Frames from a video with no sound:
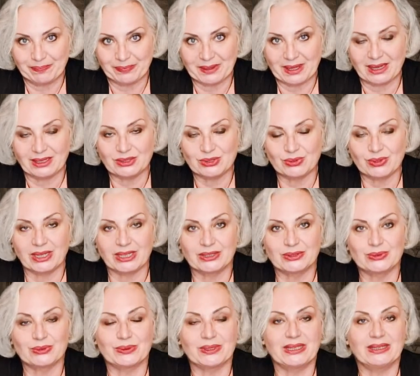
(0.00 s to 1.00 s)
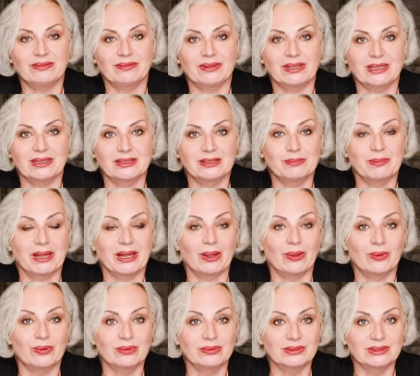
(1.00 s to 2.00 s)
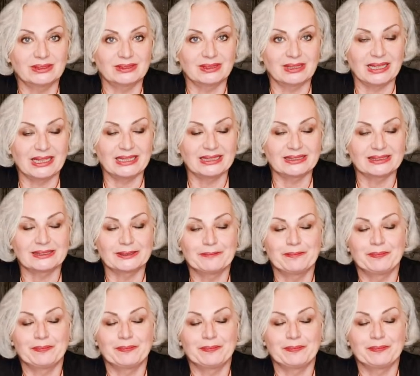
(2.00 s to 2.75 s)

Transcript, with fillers: I try to invent my own things